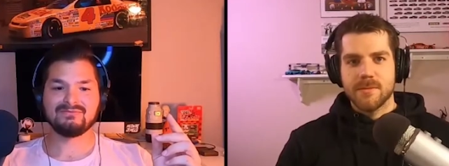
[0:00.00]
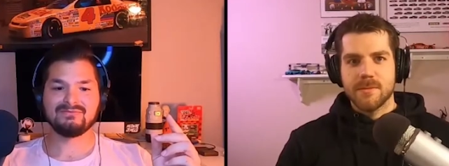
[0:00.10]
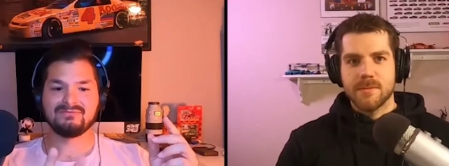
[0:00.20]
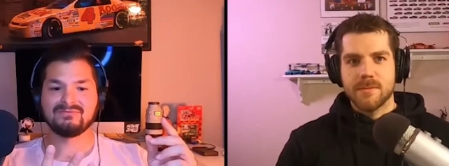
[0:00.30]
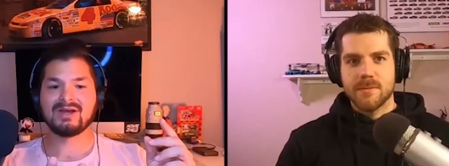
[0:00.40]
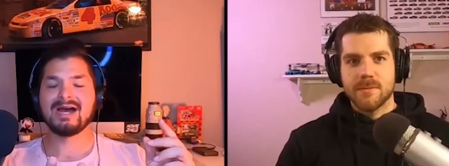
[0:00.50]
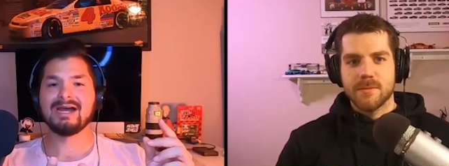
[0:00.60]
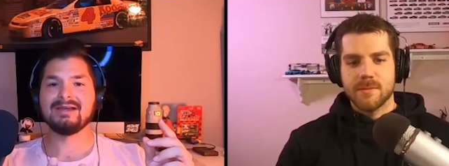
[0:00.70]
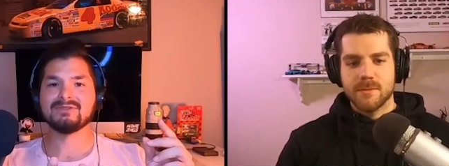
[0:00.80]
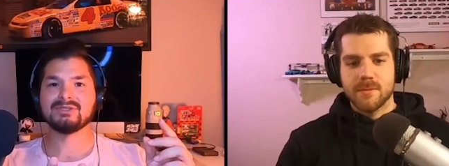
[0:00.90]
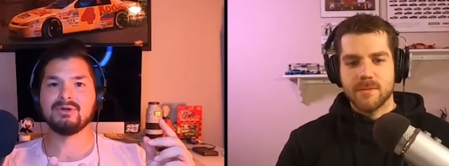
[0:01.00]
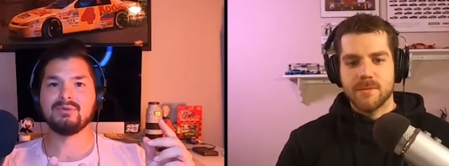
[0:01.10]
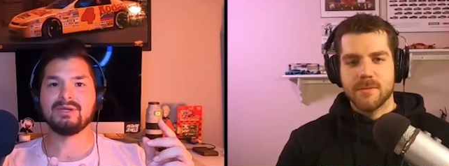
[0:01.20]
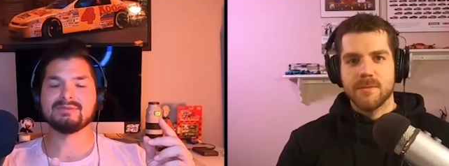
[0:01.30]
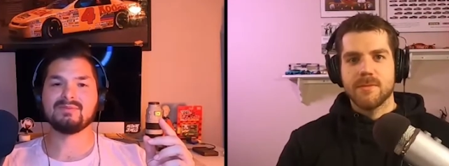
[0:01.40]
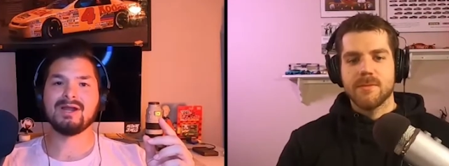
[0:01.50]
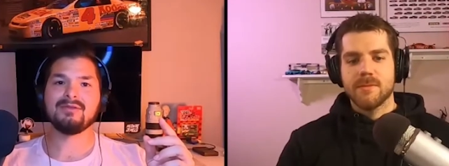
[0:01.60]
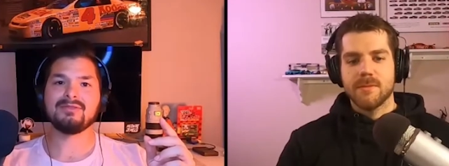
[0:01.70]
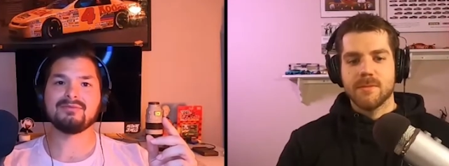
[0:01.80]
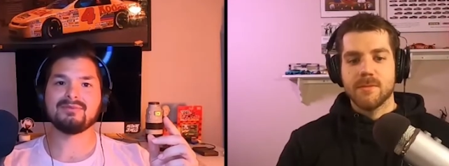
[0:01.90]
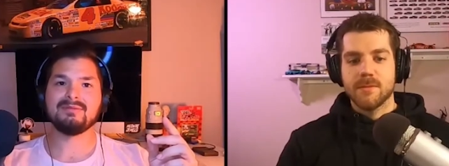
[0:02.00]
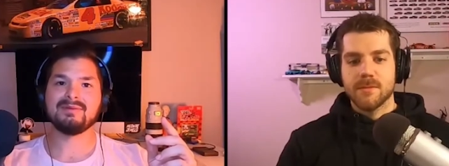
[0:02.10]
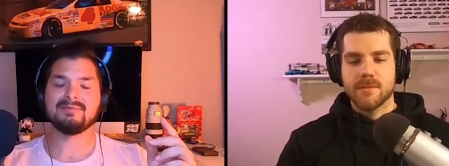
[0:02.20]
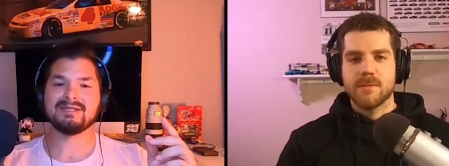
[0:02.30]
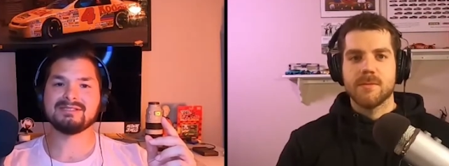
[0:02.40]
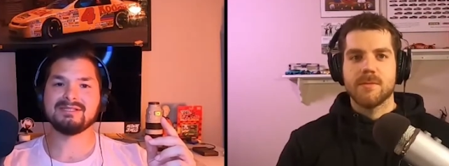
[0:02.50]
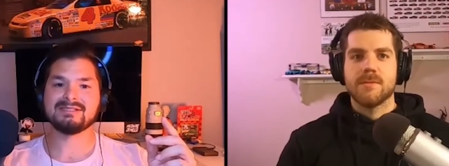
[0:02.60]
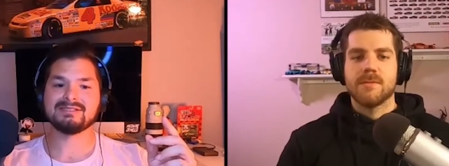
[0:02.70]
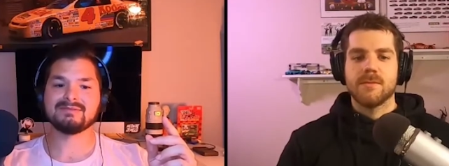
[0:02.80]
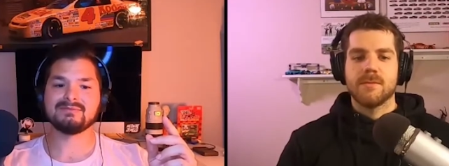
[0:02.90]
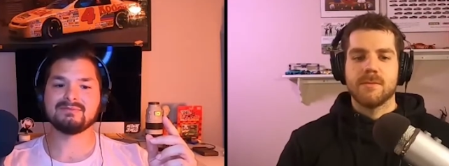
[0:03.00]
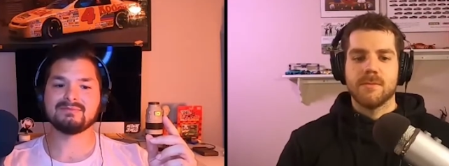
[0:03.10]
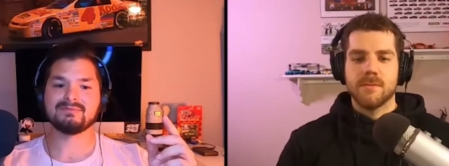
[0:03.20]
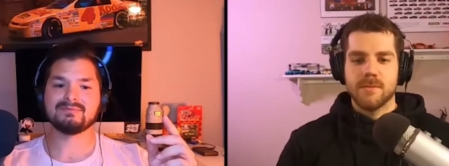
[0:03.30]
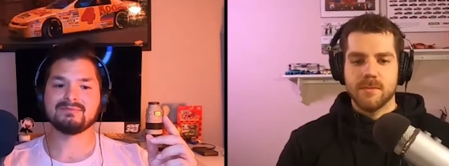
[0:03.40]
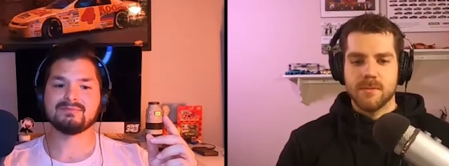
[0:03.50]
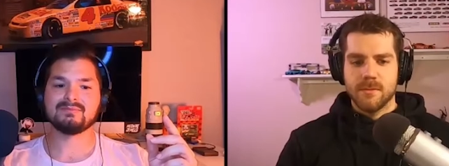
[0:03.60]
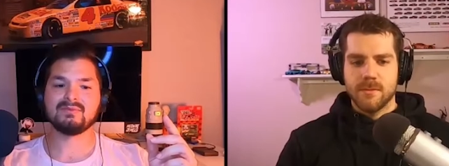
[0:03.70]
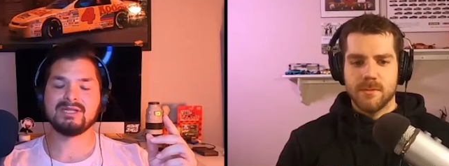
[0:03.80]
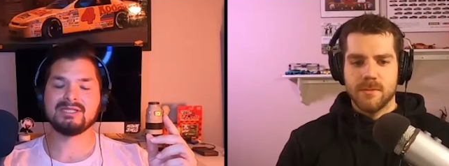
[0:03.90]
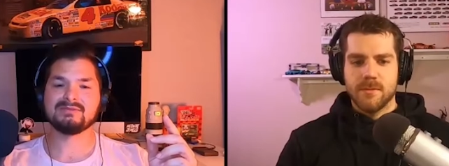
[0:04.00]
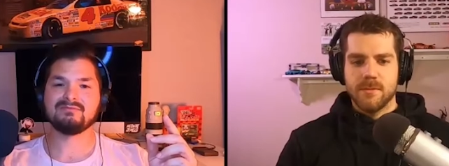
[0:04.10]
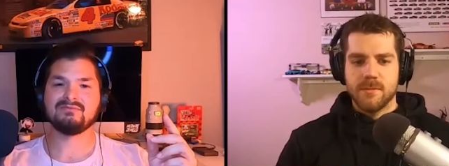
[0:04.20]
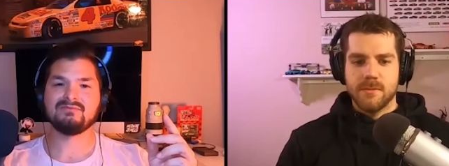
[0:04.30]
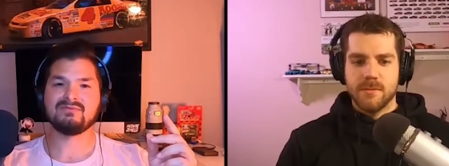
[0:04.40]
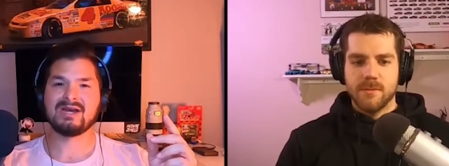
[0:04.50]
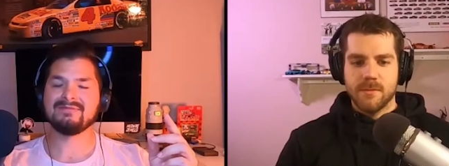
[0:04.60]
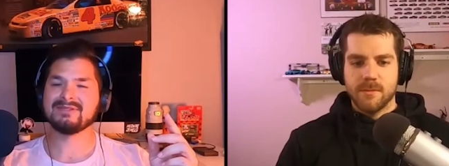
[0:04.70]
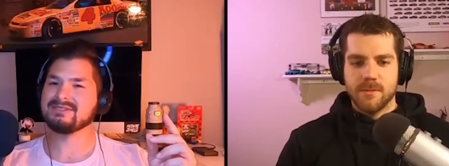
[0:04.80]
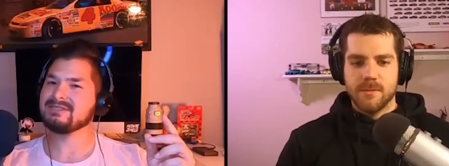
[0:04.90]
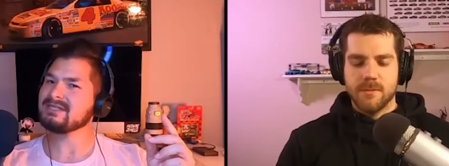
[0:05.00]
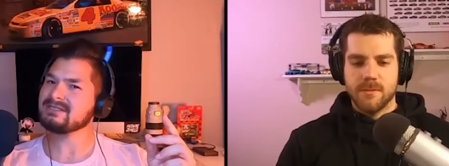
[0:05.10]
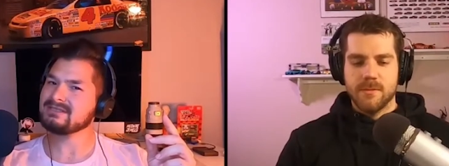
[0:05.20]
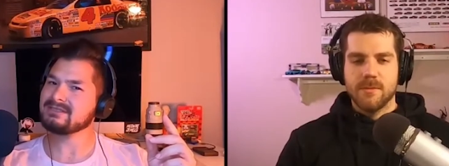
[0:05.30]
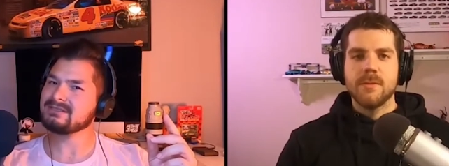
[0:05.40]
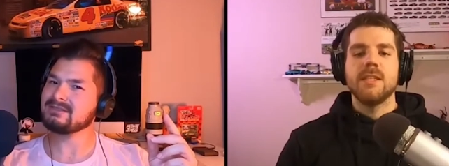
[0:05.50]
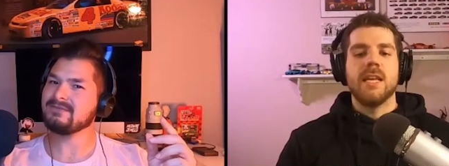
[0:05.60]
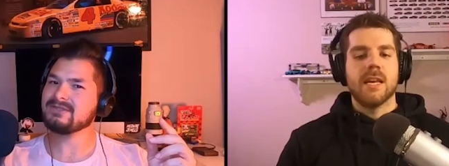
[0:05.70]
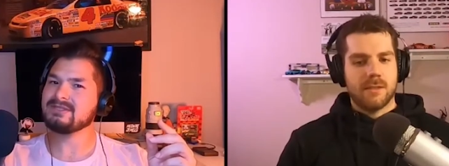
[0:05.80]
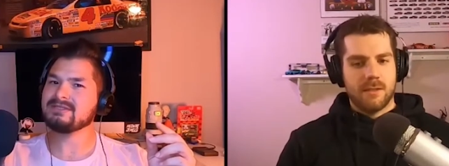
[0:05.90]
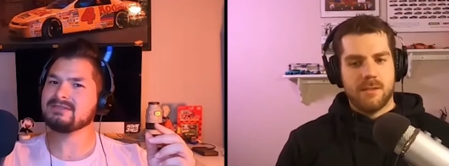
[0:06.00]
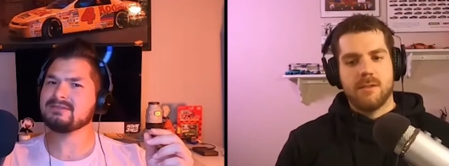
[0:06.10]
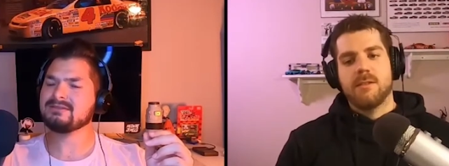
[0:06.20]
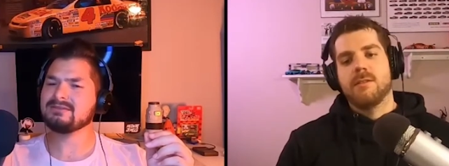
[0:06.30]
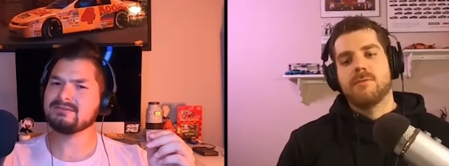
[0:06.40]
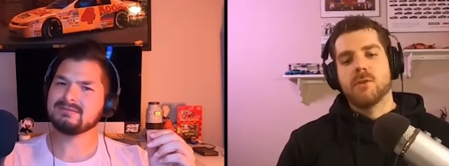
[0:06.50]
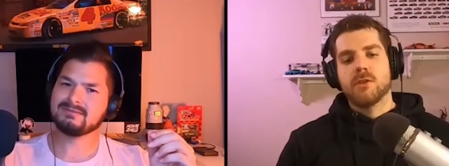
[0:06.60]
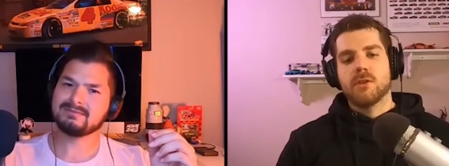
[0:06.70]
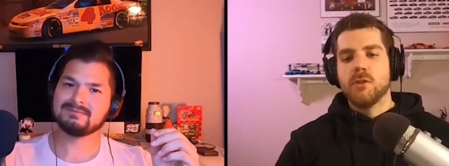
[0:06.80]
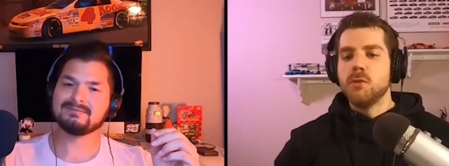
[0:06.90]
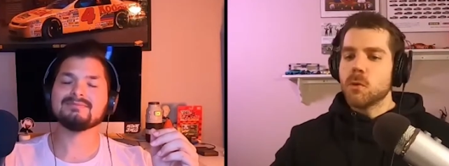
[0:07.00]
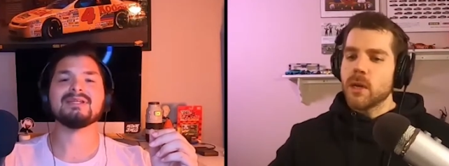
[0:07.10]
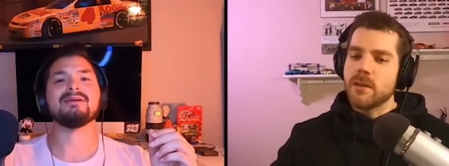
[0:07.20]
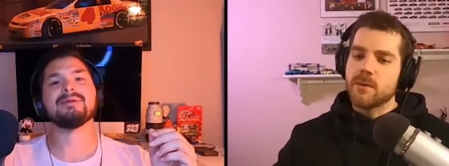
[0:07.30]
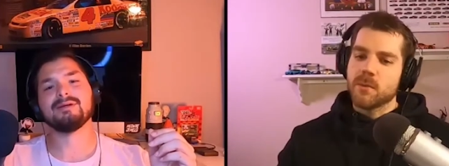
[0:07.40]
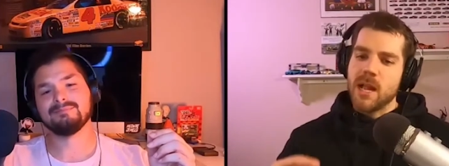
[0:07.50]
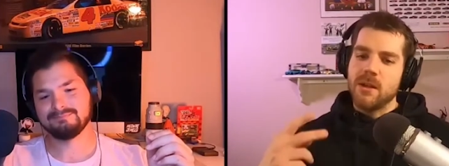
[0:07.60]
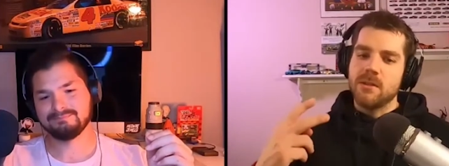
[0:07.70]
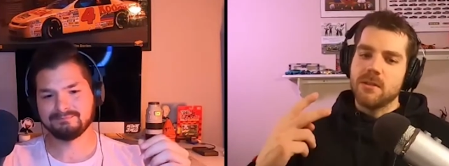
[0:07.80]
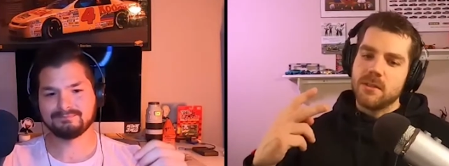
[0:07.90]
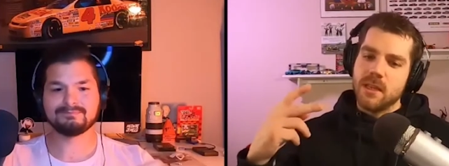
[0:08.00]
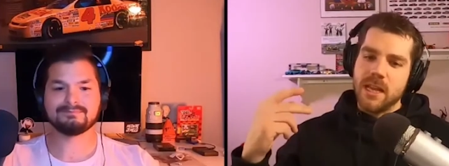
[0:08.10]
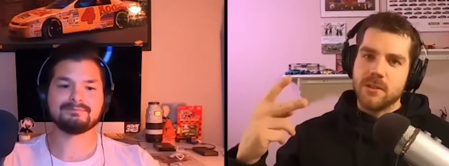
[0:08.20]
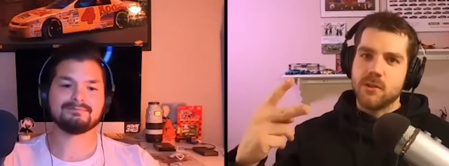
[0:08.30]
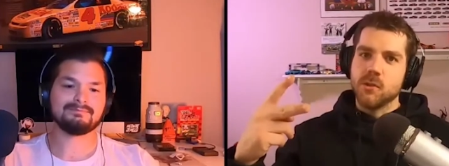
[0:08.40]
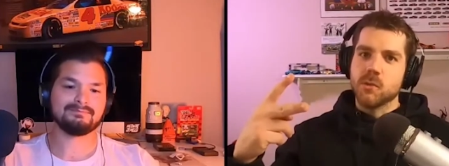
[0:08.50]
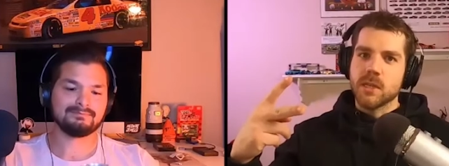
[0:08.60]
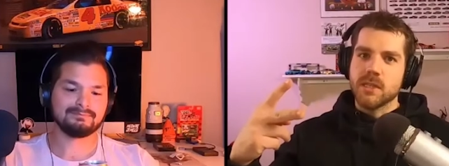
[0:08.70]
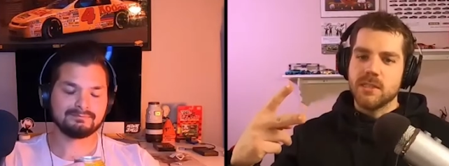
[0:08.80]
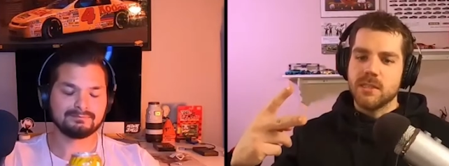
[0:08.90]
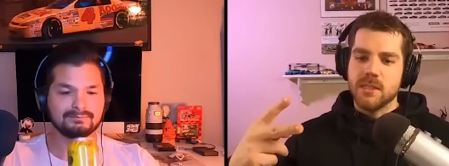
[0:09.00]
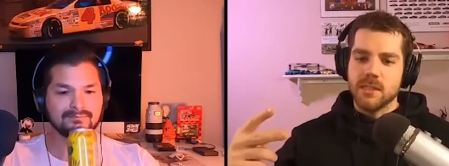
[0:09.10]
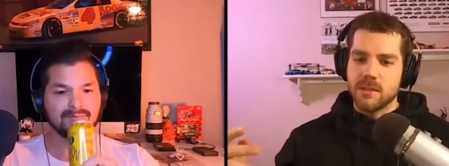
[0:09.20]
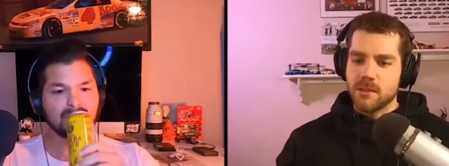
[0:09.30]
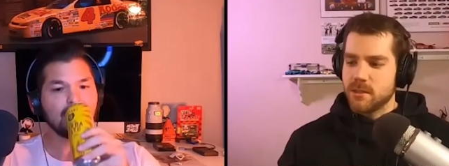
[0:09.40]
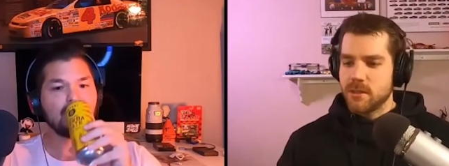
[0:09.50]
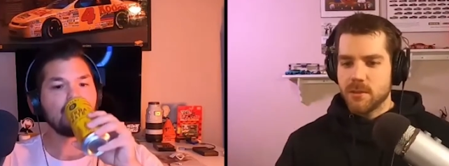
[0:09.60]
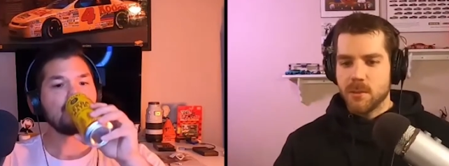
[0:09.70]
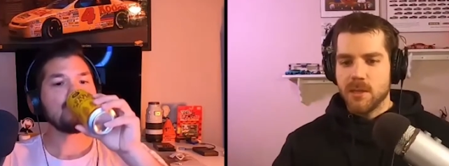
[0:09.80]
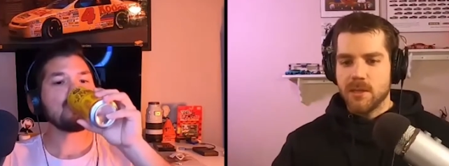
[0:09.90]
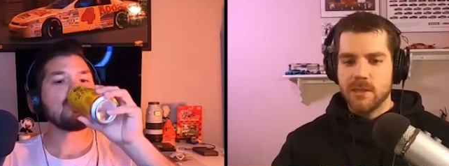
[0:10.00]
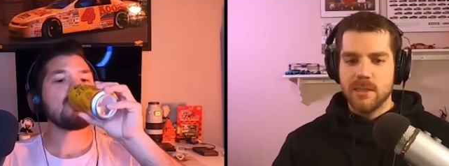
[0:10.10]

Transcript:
Speaker 1: five. So it's round three, but I'm guessing it's race five and six
Speaker 2: of the yes. season. The first two ra- rounds had two races each as well.